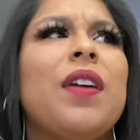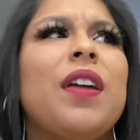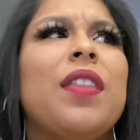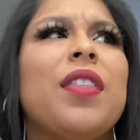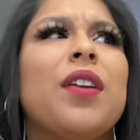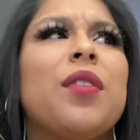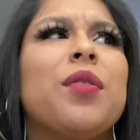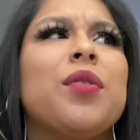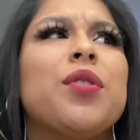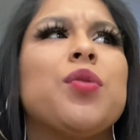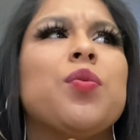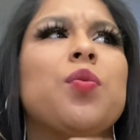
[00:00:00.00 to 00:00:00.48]
And
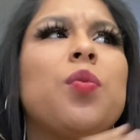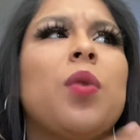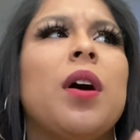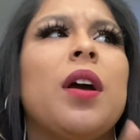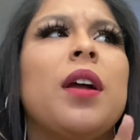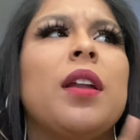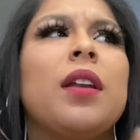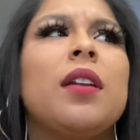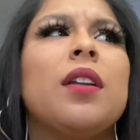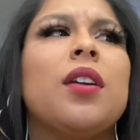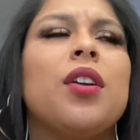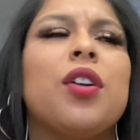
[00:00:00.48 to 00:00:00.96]
there was
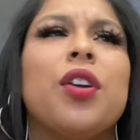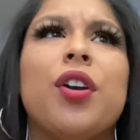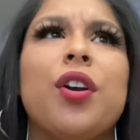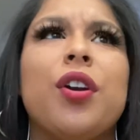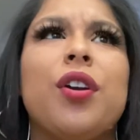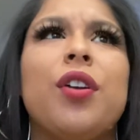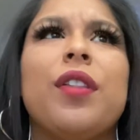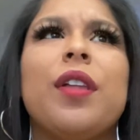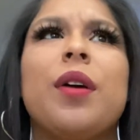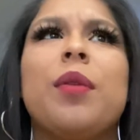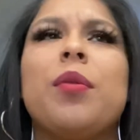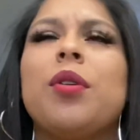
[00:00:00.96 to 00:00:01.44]
one
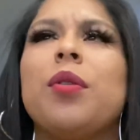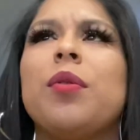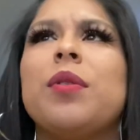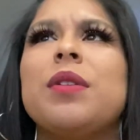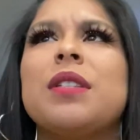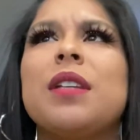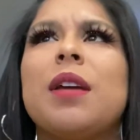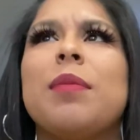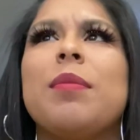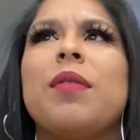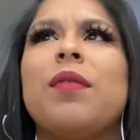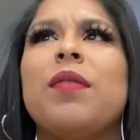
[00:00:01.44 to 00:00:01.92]
girl that would
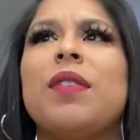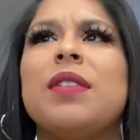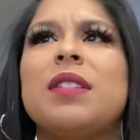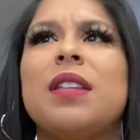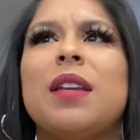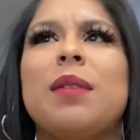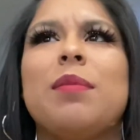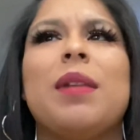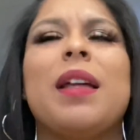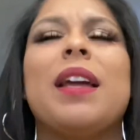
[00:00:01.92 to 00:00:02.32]
always come and visit him,